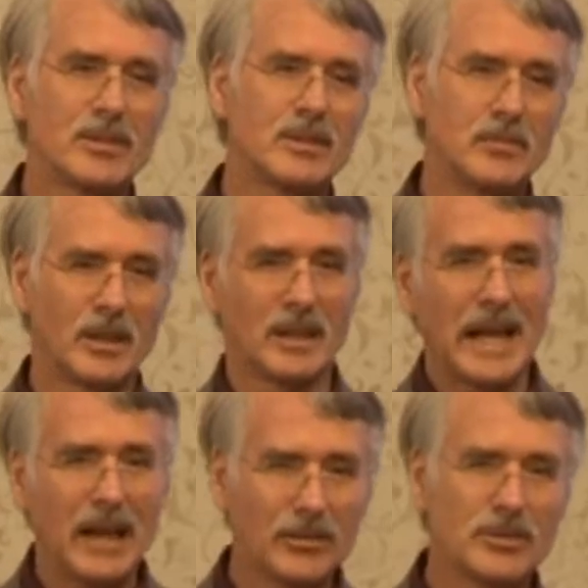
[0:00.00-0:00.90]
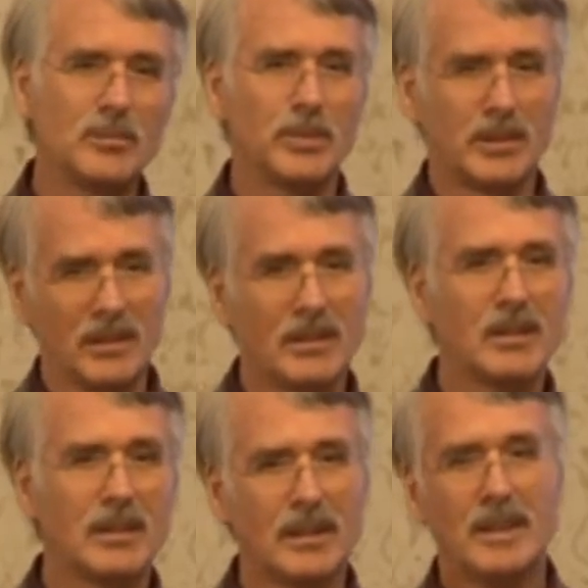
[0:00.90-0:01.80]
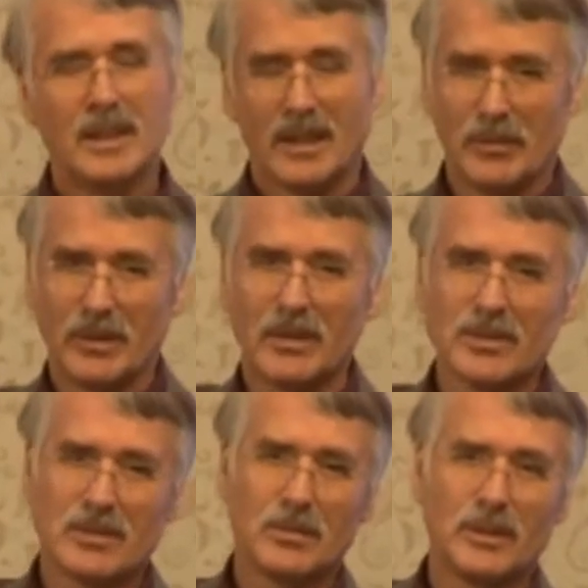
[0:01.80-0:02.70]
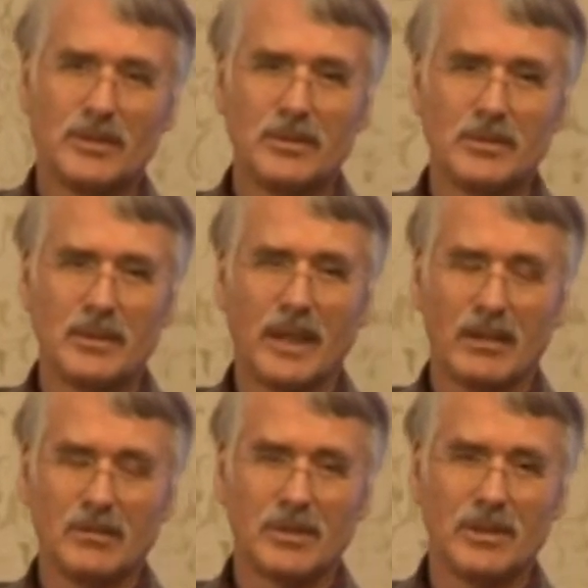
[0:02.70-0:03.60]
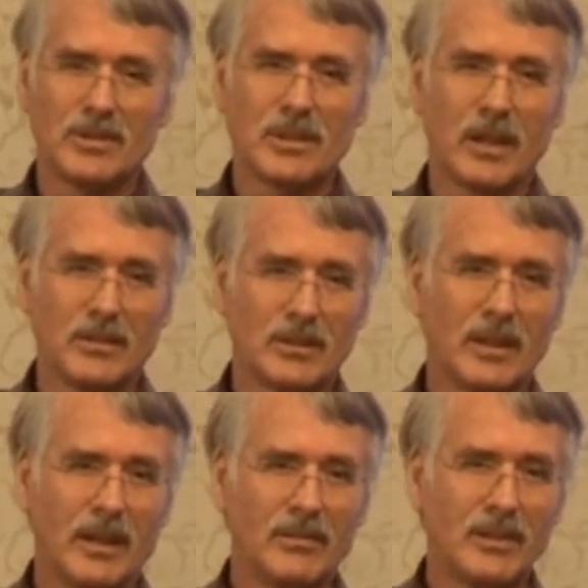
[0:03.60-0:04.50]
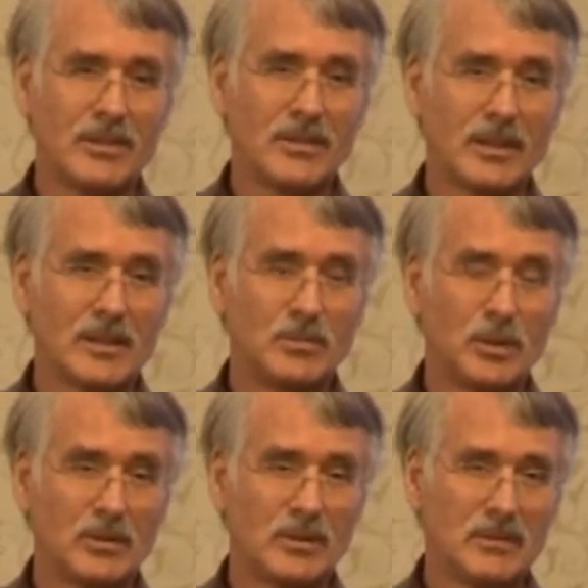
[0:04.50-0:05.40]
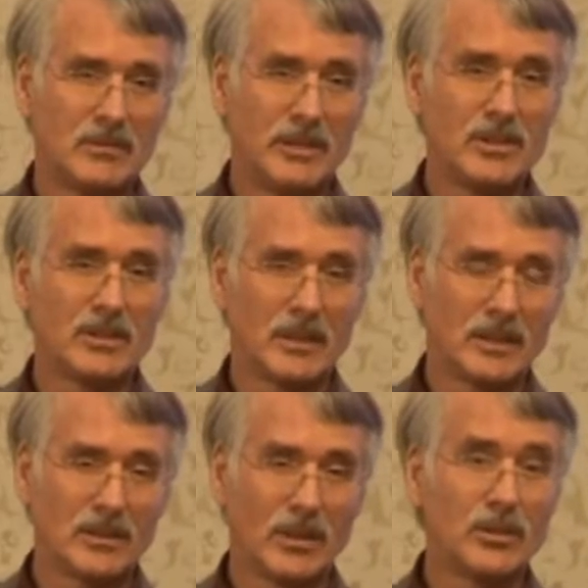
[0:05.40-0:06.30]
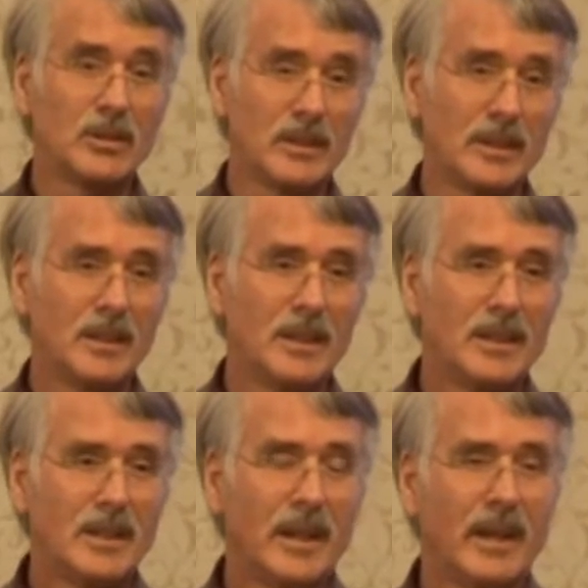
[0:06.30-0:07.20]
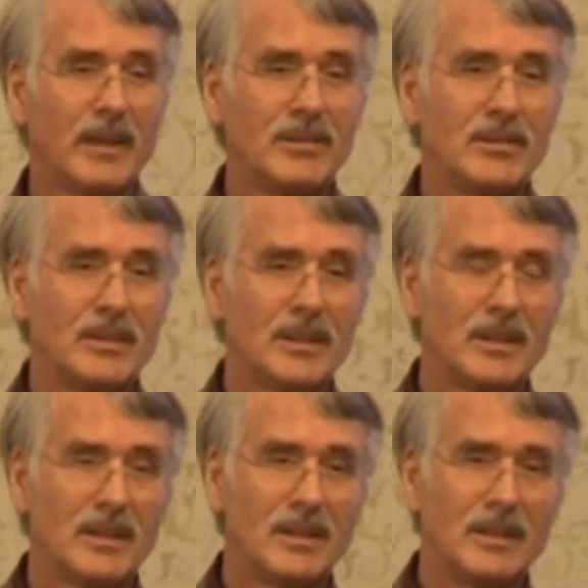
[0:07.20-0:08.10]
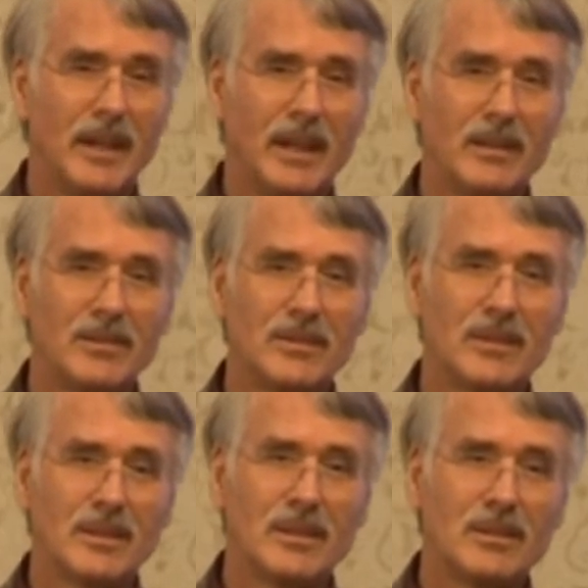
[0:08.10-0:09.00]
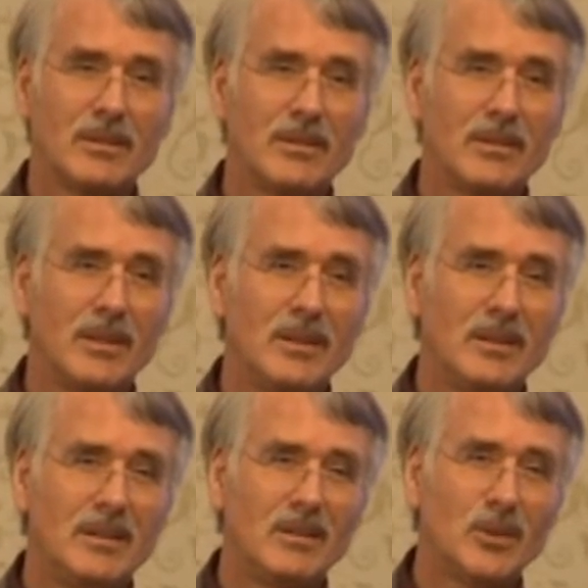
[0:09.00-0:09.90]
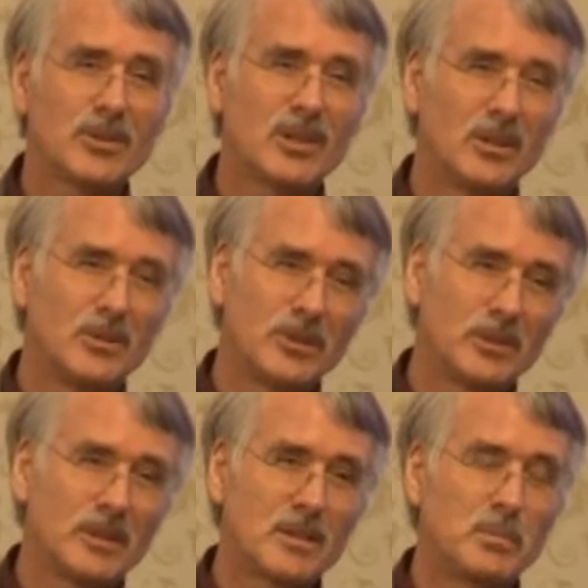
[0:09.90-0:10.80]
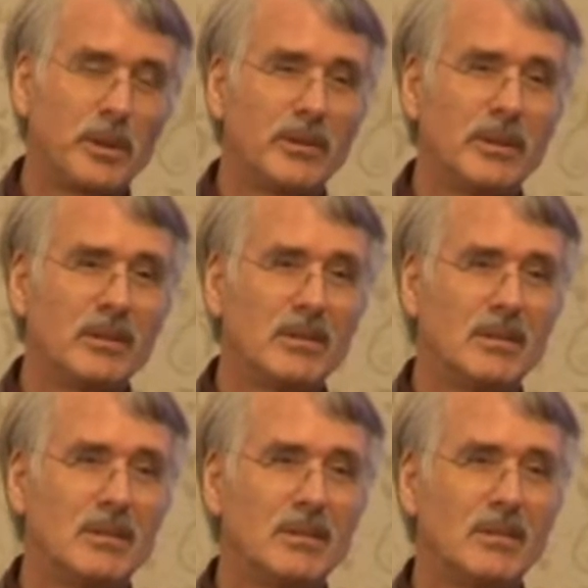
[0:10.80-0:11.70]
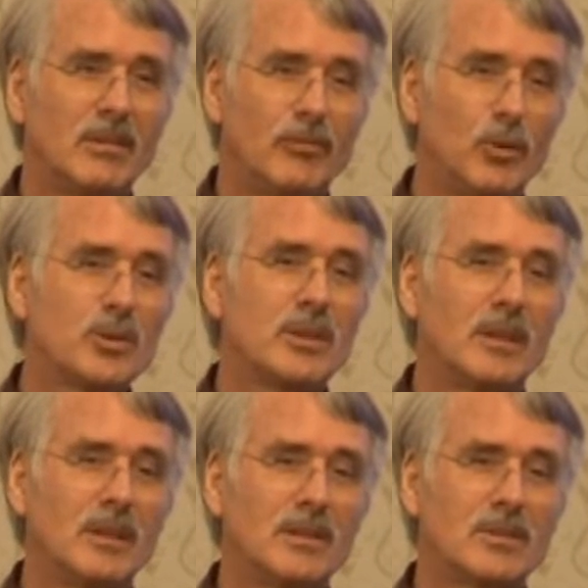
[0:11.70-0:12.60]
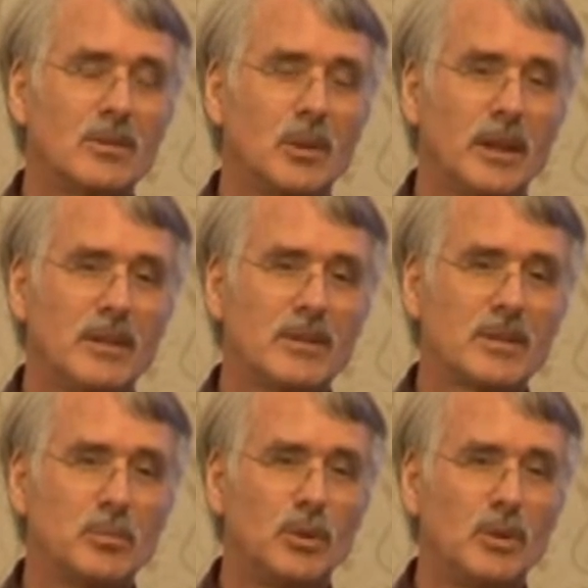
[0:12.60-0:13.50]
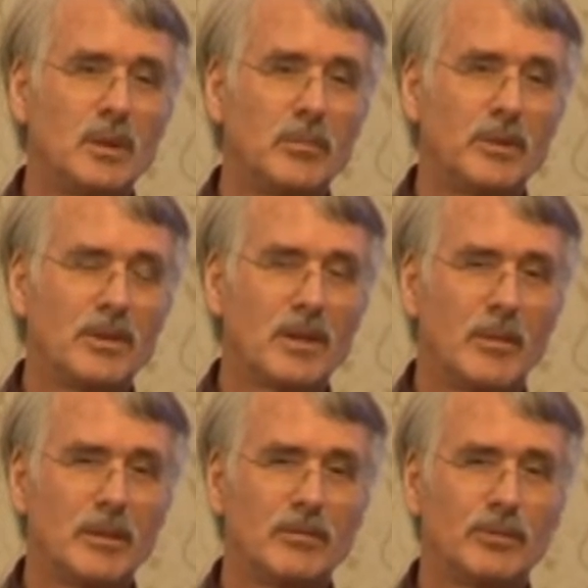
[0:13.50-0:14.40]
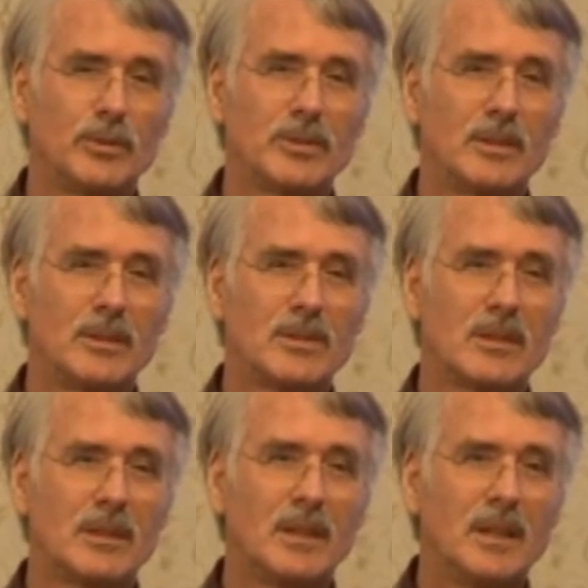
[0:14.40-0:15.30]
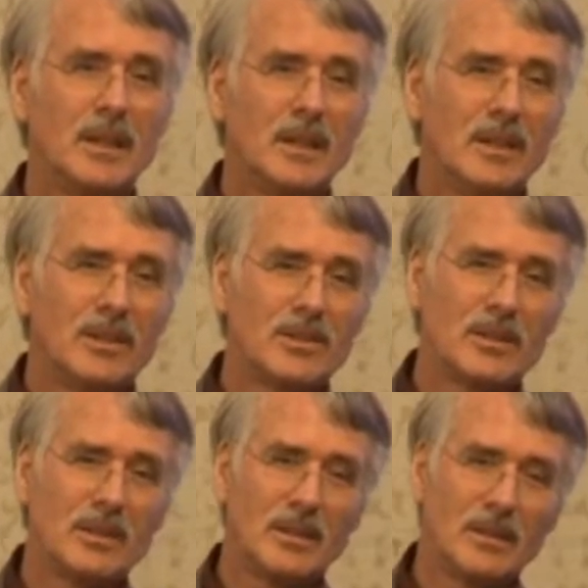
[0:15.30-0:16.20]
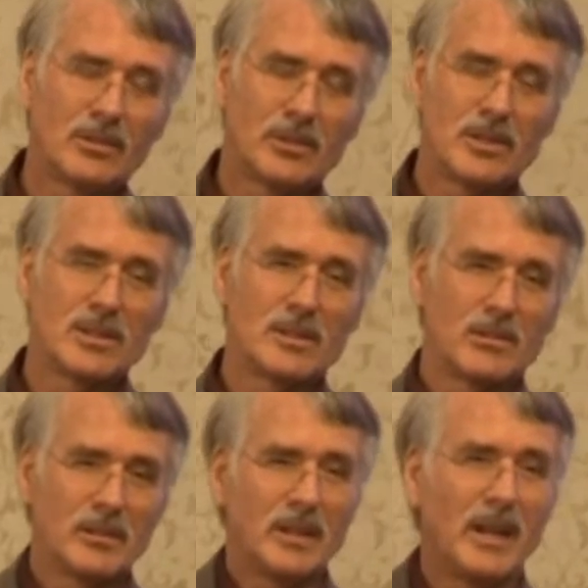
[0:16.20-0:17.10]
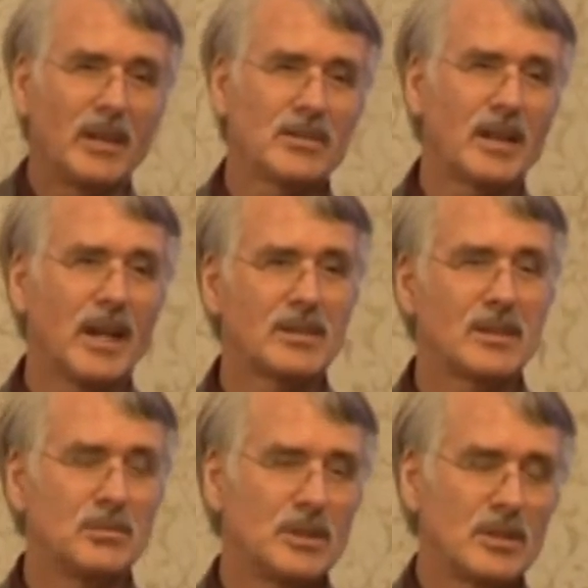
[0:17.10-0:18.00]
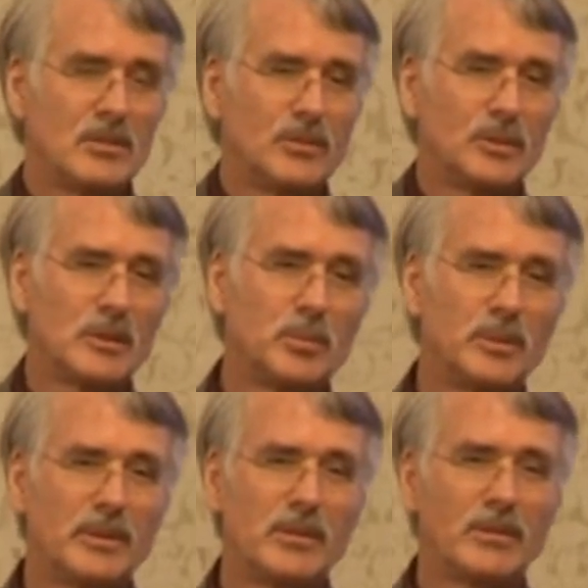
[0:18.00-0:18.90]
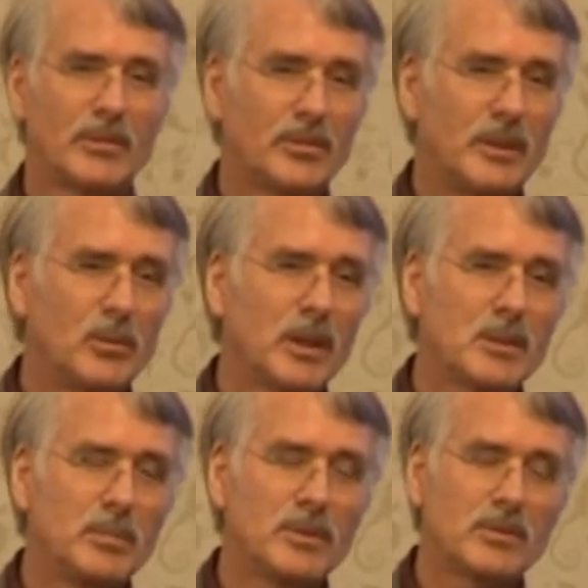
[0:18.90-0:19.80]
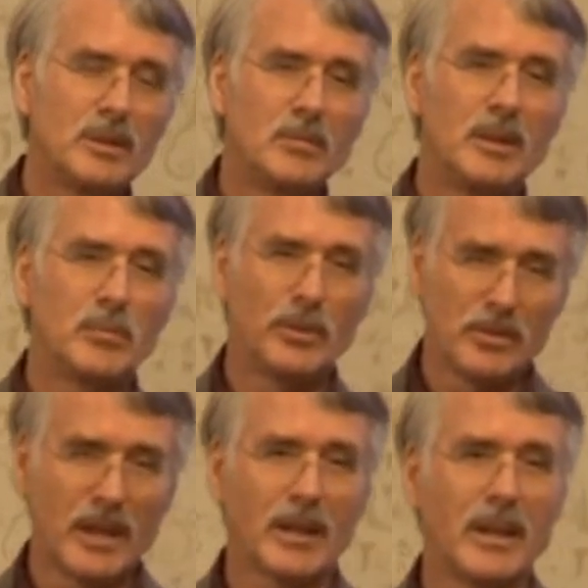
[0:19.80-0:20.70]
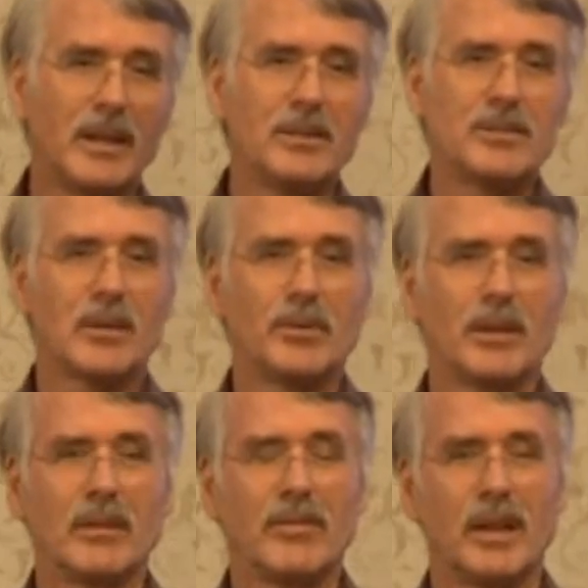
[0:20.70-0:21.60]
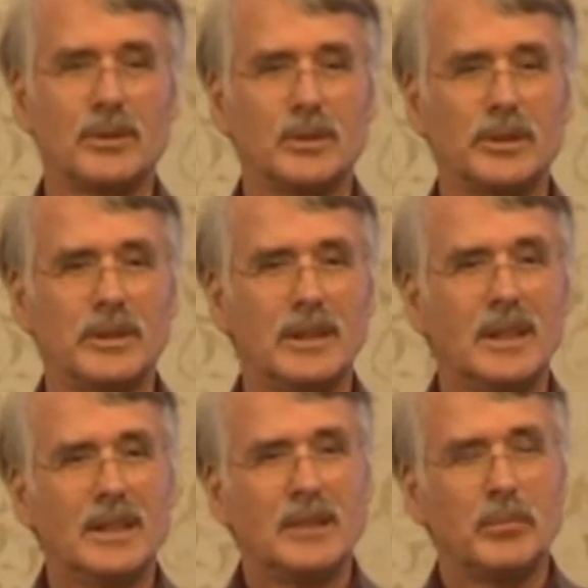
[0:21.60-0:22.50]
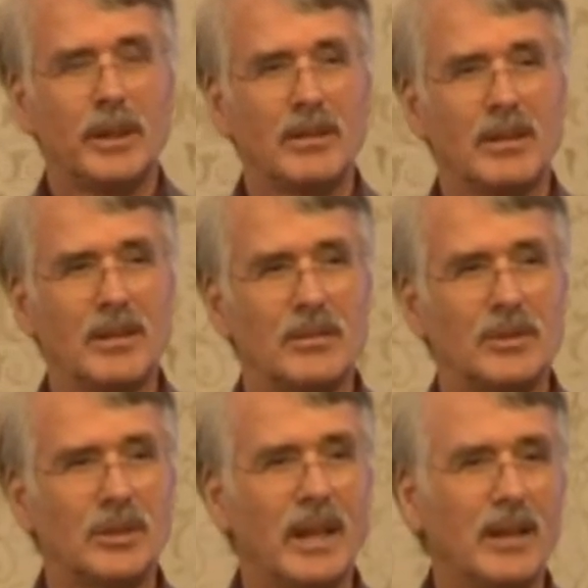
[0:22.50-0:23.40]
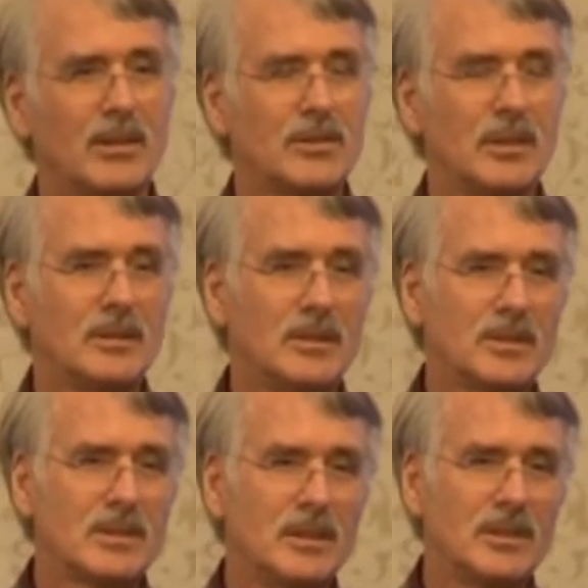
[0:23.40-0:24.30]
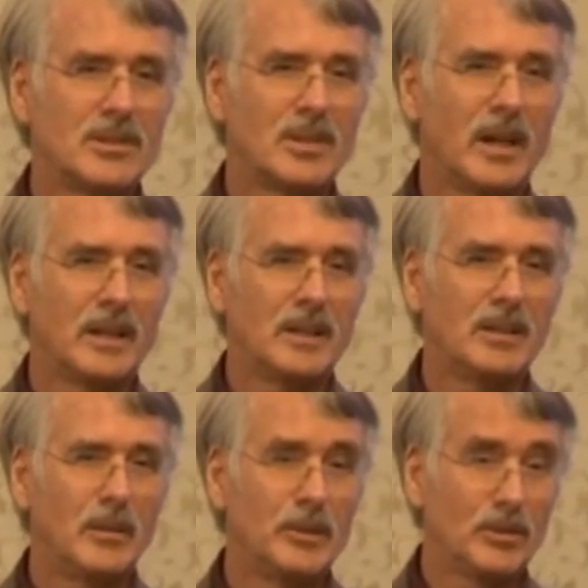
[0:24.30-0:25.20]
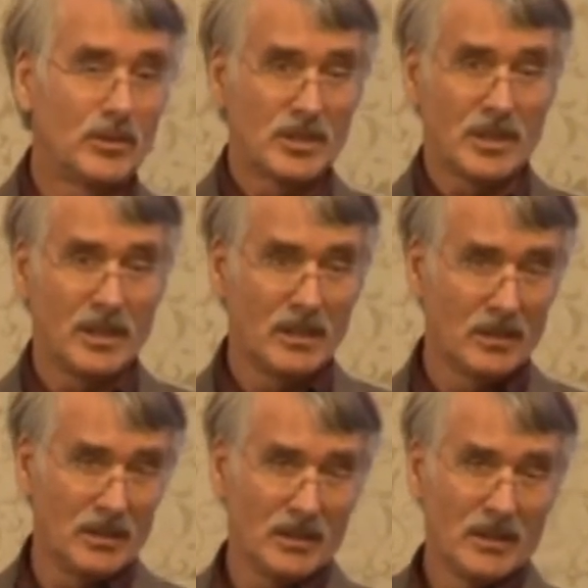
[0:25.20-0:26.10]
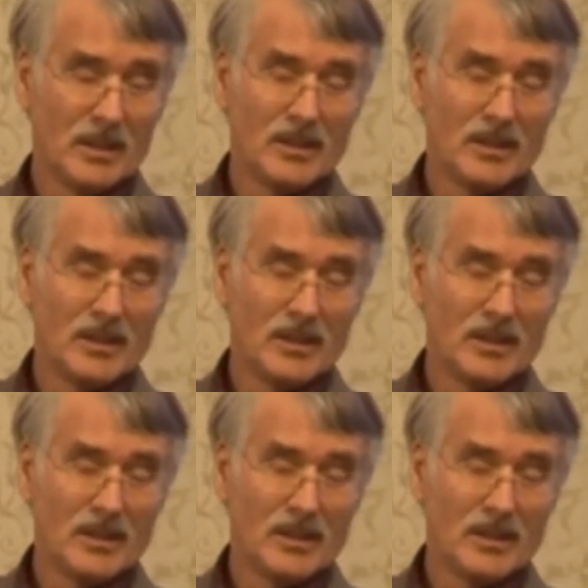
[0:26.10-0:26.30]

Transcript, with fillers: system, the clouds in particular, I mean, this is what you get when you start looking at these things more regionally or locally. And, uh, and uh, the, also during this period, the, the forcing is quite small. The, the dominant forcing is the, is the increases in greenhouse gases, which is of order 0.3 watts per square meter per decade or something of that order but uh, the volcanic signal is, is tiny. I mean, you could see in the,